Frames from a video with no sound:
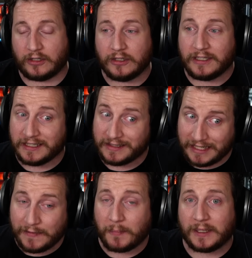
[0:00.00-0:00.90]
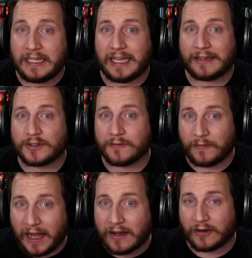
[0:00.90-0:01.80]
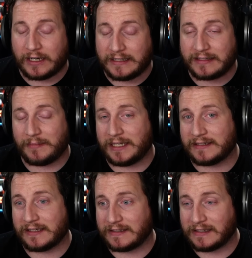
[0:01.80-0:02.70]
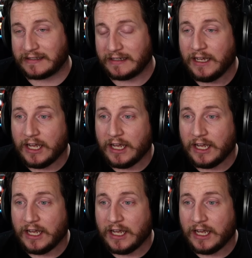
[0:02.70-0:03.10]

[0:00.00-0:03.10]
could conceivably catch fire in some instances and